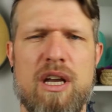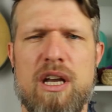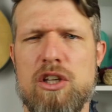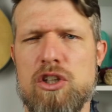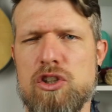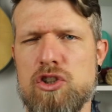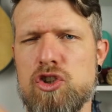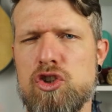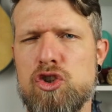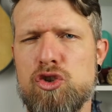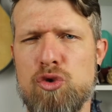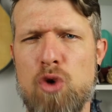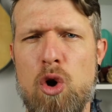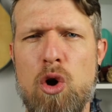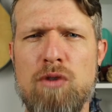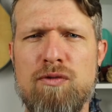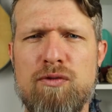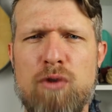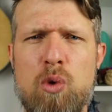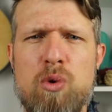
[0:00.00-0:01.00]
A
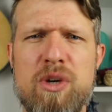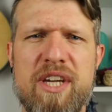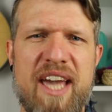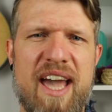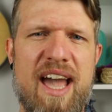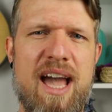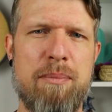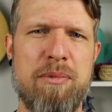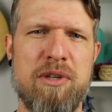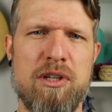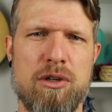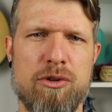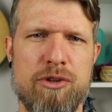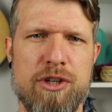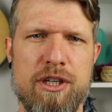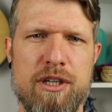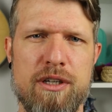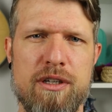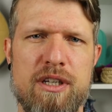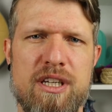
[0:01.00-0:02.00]
strong
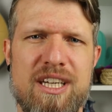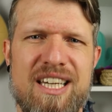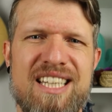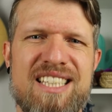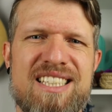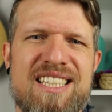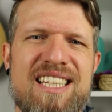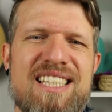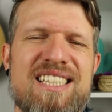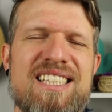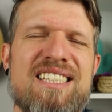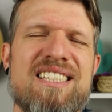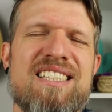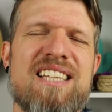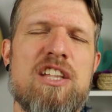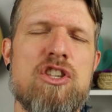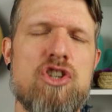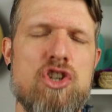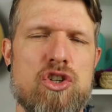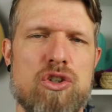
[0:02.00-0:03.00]
vocabulary is
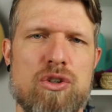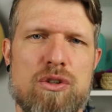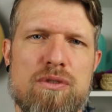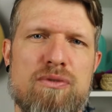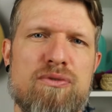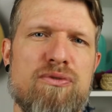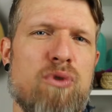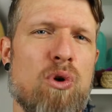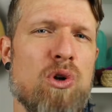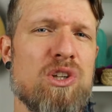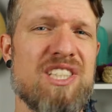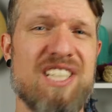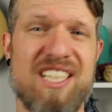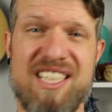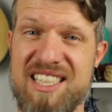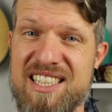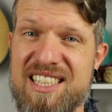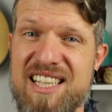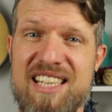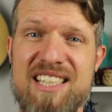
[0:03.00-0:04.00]
essential for
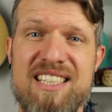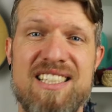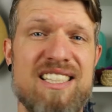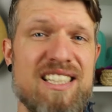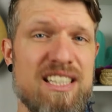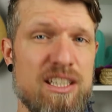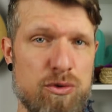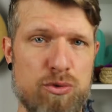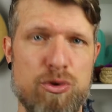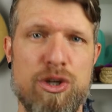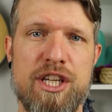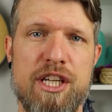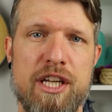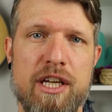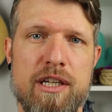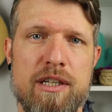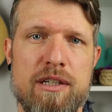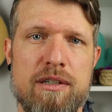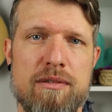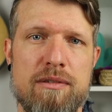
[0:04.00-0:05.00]
success in reading.